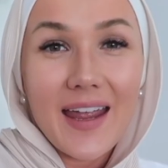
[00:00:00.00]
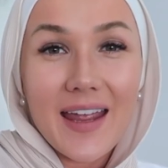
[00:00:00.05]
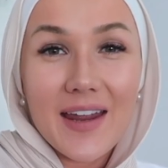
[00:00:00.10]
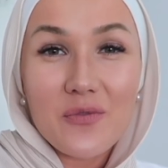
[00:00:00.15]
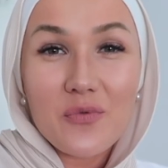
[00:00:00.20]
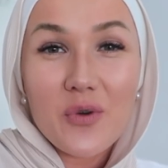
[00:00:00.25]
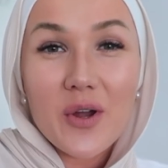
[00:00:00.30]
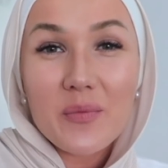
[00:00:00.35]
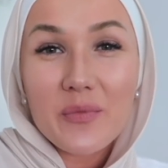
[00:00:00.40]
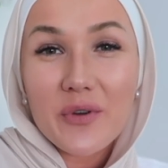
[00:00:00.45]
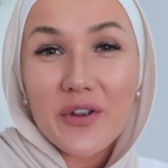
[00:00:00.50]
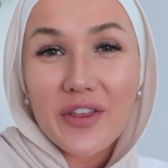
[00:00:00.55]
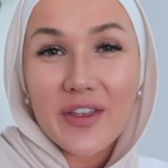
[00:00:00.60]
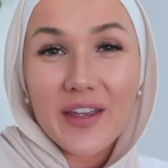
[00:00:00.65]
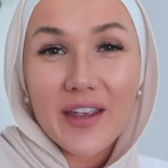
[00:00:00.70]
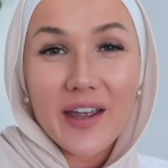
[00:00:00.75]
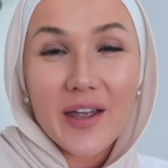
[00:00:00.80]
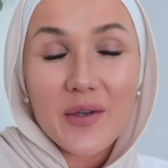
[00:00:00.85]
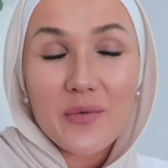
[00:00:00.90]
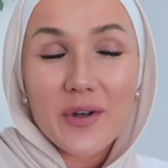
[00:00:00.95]
And one more
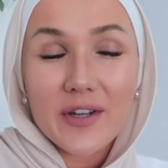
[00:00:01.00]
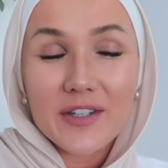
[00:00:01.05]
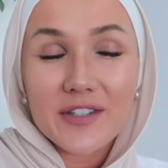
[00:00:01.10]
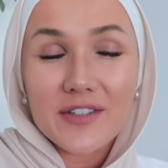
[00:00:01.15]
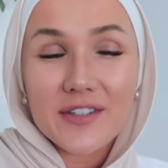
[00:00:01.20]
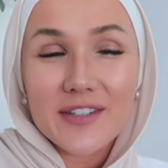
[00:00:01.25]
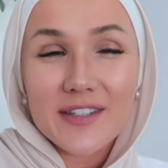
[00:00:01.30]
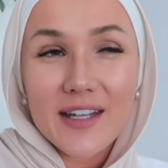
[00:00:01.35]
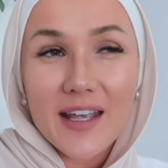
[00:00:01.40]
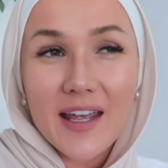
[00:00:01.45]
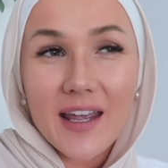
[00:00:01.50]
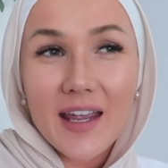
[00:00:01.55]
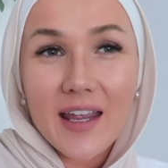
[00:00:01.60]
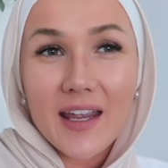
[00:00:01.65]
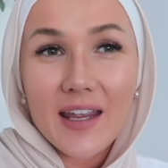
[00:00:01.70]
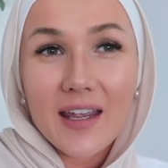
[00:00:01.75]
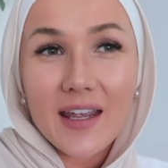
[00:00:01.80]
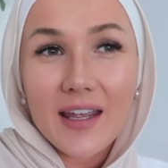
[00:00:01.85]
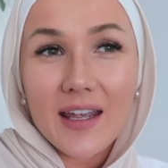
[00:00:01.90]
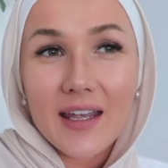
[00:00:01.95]
thing I want to
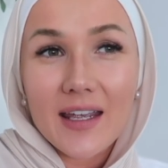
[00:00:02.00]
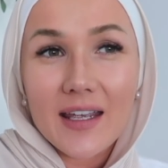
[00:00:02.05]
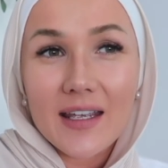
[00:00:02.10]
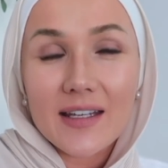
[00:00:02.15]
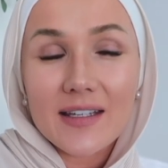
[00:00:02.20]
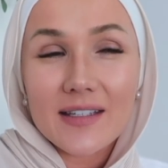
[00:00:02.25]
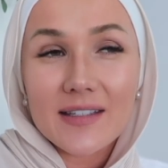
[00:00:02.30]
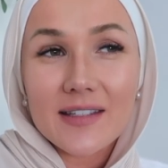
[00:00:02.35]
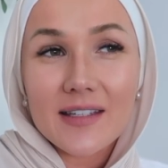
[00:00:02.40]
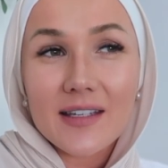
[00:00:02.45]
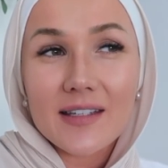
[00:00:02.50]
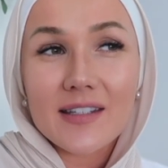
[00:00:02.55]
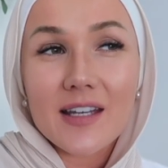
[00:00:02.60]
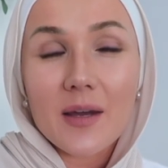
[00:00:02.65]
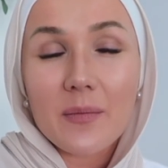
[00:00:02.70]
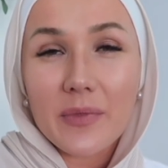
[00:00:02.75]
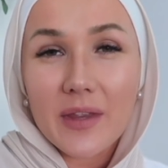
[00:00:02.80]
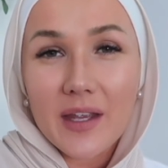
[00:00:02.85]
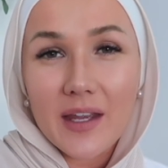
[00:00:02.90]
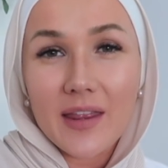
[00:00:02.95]
say is
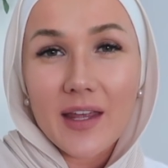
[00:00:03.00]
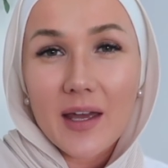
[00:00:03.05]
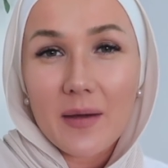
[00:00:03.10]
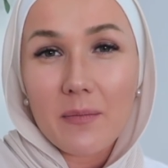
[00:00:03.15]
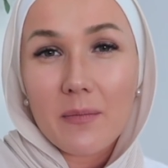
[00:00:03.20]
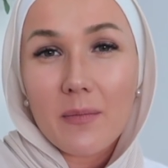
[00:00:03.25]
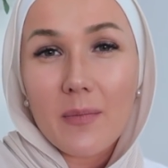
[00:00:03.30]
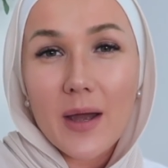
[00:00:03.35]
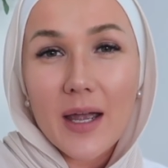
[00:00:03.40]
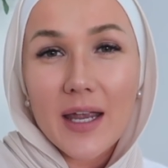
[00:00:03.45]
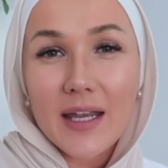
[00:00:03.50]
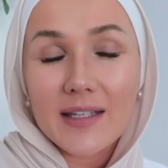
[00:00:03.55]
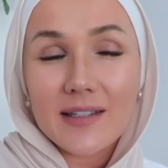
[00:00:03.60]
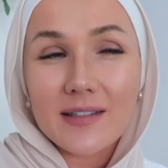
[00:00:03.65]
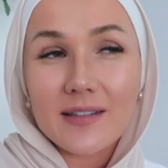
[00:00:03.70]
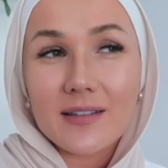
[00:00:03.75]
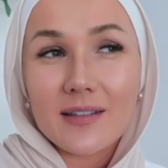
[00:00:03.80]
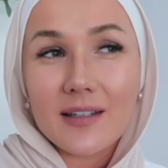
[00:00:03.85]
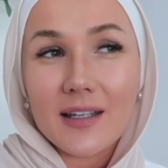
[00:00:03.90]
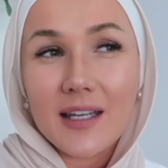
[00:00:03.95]
something that
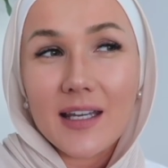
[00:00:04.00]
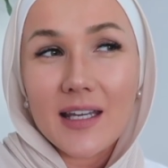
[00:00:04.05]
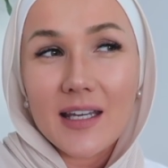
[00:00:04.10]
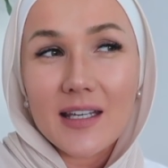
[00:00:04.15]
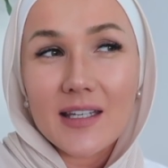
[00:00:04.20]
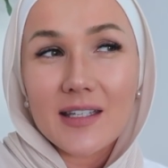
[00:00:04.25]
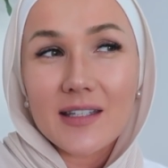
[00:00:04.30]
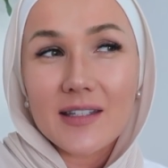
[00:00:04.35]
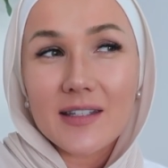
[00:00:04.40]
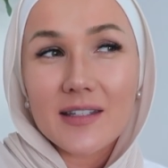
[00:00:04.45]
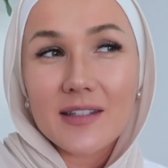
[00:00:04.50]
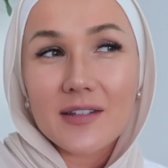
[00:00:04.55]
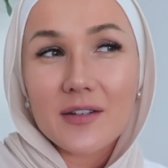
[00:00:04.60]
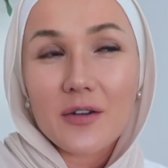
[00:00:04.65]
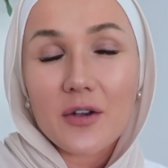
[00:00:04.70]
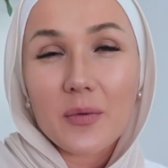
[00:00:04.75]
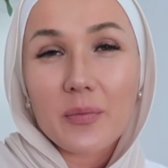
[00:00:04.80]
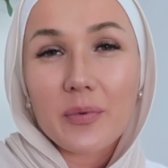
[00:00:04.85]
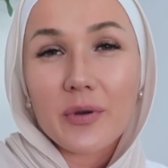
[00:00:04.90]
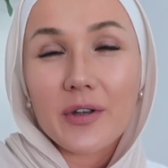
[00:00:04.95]
might ease
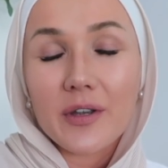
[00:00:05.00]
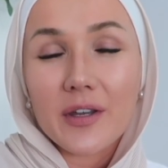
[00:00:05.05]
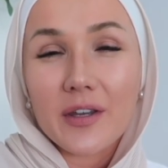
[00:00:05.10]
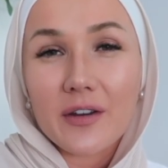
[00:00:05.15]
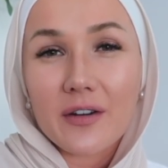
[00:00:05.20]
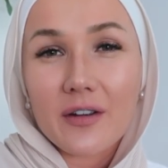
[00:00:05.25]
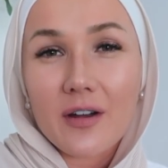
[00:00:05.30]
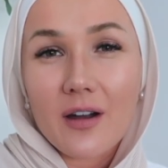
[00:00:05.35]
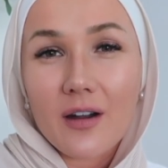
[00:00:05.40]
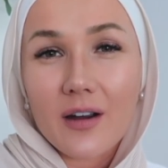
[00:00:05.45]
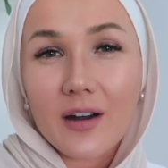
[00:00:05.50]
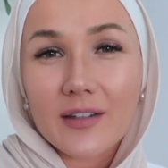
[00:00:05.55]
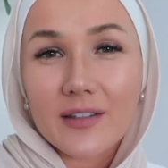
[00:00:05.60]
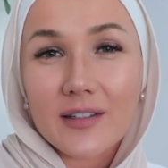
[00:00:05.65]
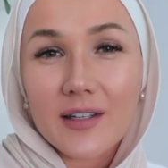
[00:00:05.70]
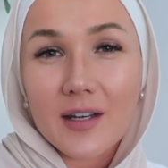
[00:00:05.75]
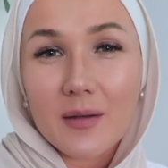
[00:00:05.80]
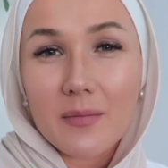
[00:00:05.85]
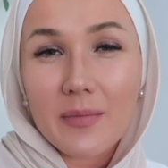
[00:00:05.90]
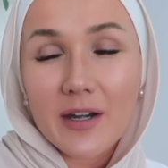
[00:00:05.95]
or put your
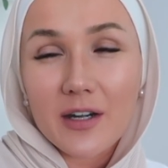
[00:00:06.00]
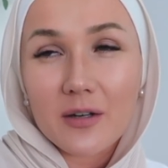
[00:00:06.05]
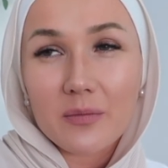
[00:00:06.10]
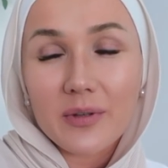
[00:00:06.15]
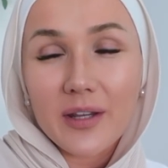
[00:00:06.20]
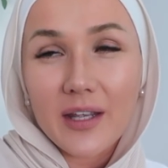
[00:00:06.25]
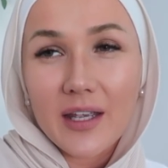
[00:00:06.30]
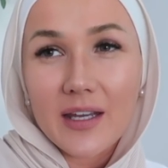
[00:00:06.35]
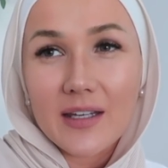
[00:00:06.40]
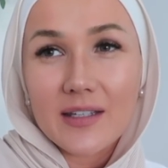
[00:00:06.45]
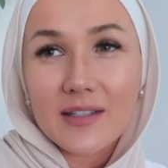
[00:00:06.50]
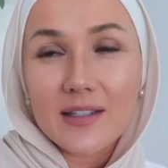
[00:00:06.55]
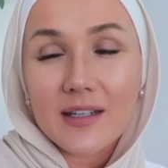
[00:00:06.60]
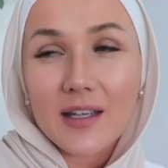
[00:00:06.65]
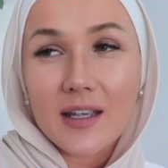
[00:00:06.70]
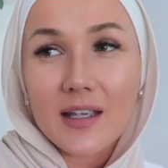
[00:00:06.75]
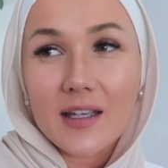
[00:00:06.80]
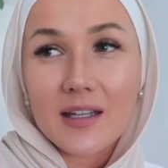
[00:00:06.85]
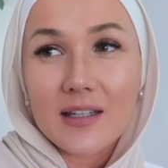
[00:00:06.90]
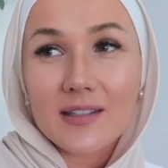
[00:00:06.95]
heart in a better place
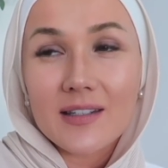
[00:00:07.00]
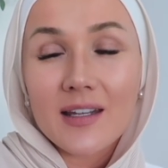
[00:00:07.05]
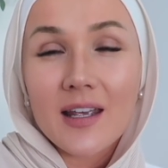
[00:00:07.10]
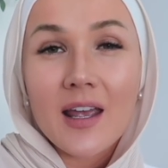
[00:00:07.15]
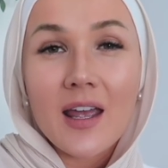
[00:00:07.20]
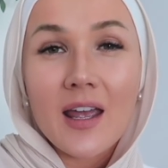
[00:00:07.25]
is